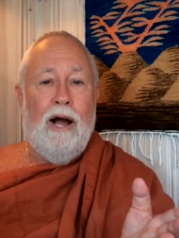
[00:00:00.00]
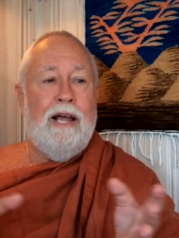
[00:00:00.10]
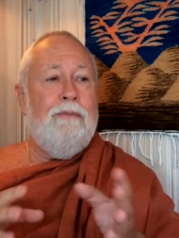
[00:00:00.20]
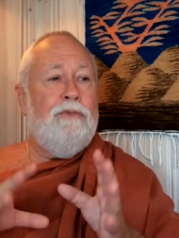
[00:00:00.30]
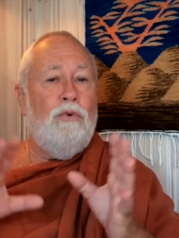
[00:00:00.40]

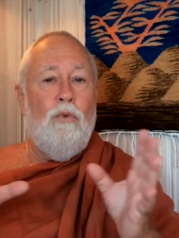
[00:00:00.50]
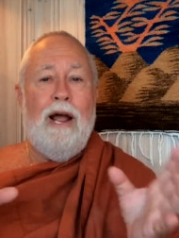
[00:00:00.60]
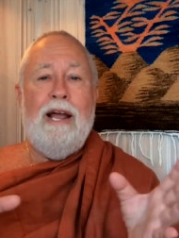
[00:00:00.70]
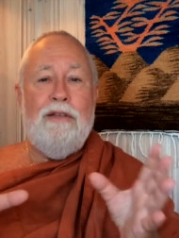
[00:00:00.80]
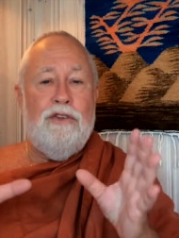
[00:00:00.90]
I am the
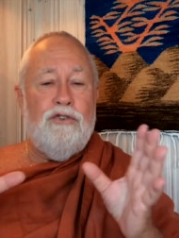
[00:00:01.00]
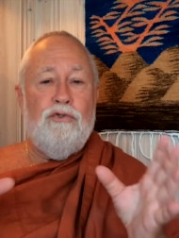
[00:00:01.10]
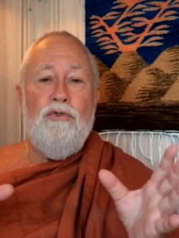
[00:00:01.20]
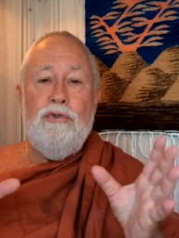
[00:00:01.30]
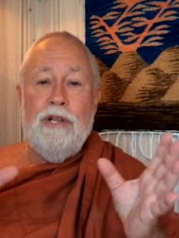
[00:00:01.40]
way, the
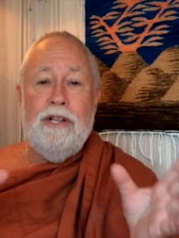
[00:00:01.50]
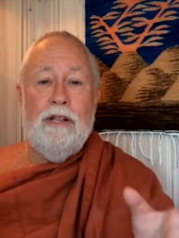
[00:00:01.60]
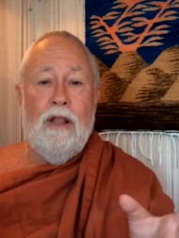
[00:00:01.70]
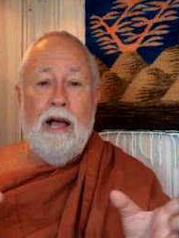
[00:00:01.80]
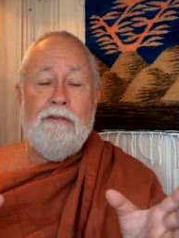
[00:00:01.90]
truth, and the
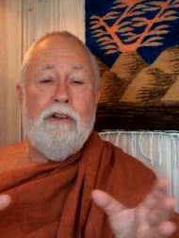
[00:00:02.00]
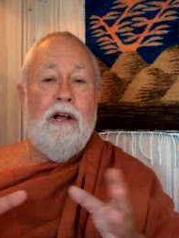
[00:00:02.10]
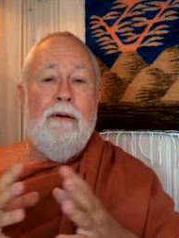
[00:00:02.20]
life.